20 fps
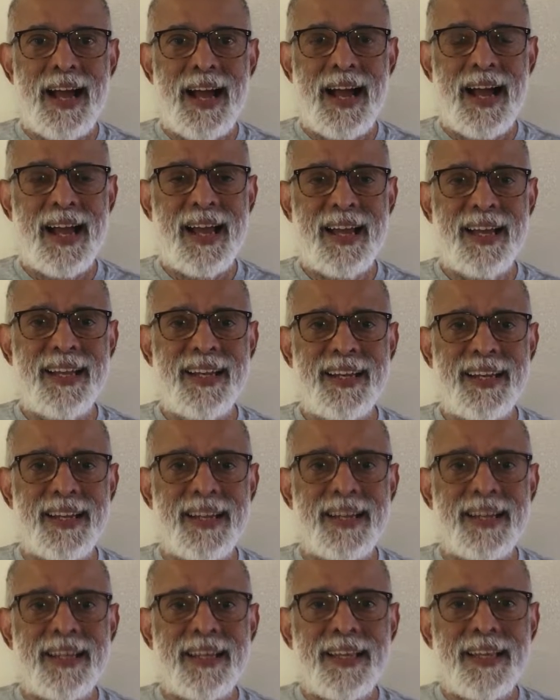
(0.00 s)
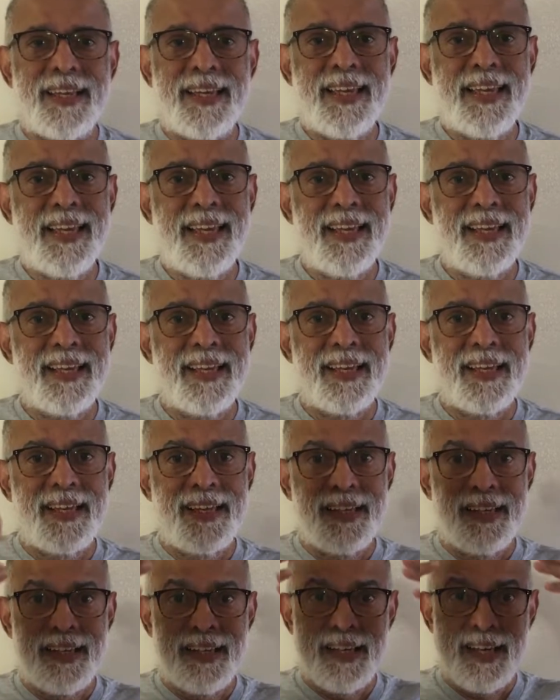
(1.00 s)
And he
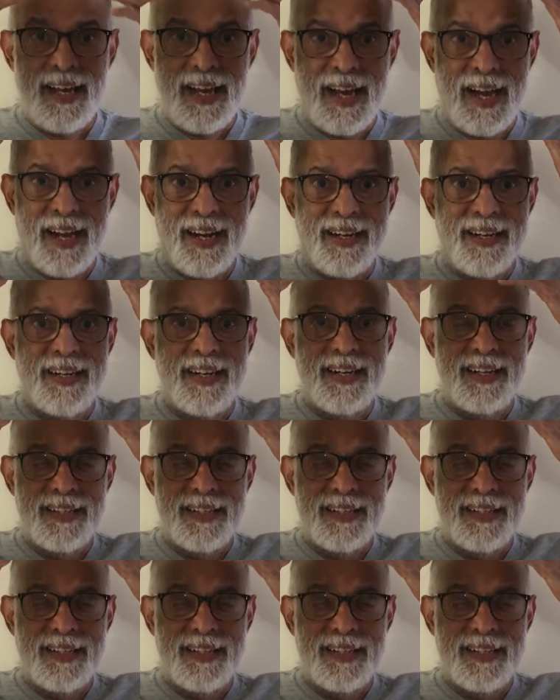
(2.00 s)
had